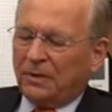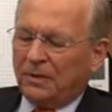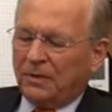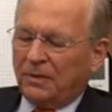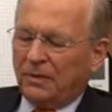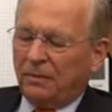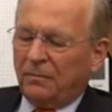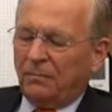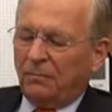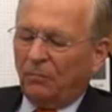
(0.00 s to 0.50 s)
this
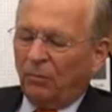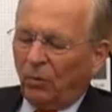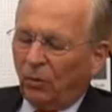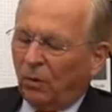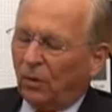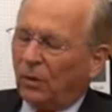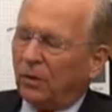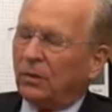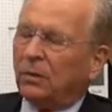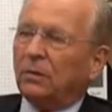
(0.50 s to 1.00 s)
year
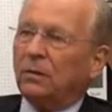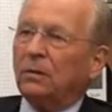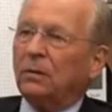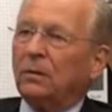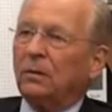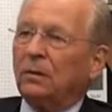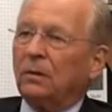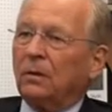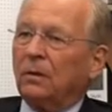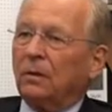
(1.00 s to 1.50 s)
more
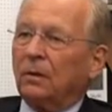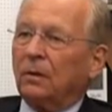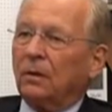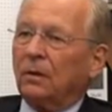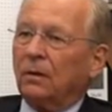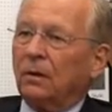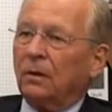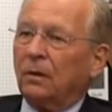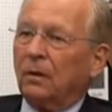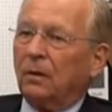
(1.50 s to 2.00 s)

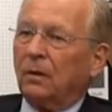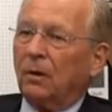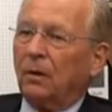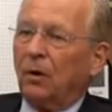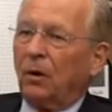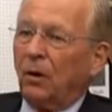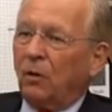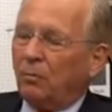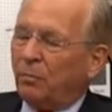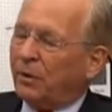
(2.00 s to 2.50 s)

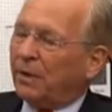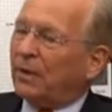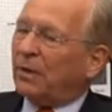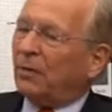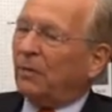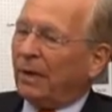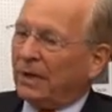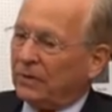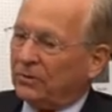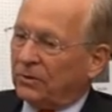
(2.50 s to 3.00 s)
open
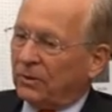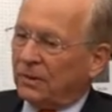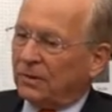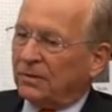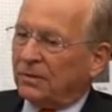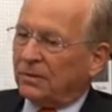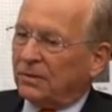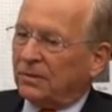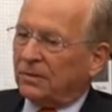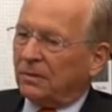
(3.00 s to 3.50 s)

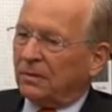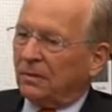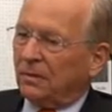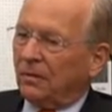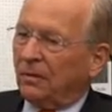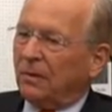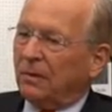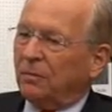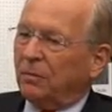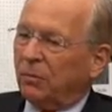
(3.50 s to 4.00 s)
questions
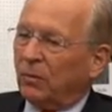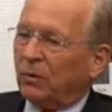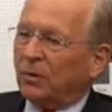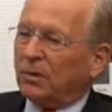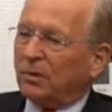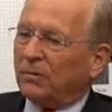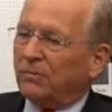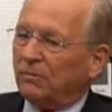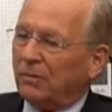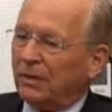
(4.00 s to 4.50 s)
on
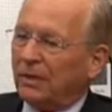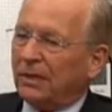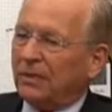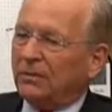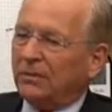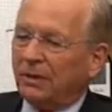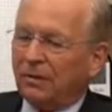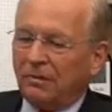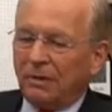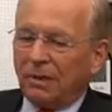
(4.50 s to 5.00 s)
important
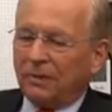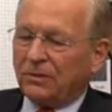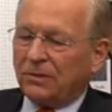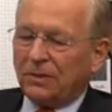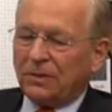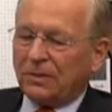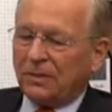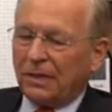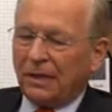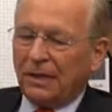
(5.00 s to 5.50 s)
strategic
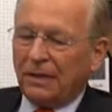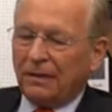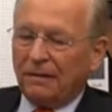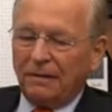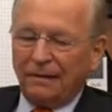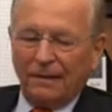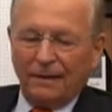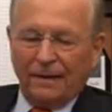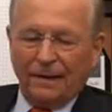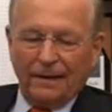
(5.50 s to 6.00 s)
questions than
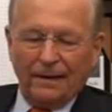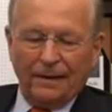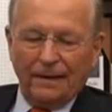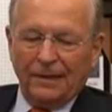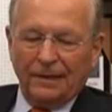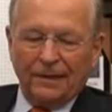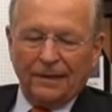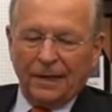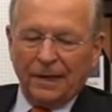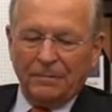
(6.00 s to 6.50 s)
at
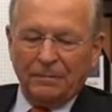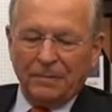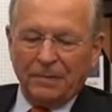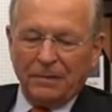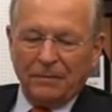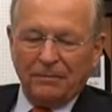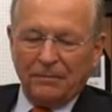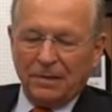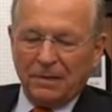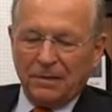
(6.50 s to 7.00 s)
any time
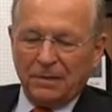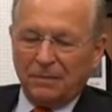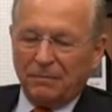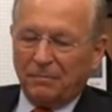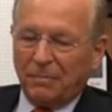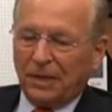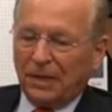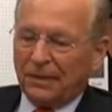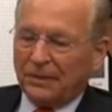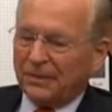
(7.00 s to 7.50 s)
in the
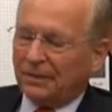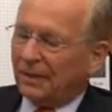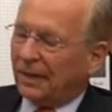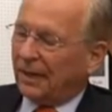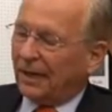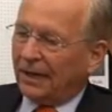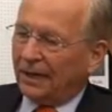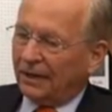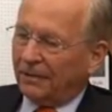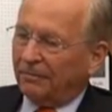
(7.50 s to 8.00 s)
recent past that
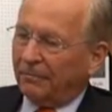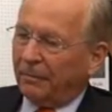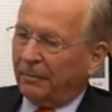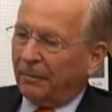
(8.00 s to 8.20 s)
I can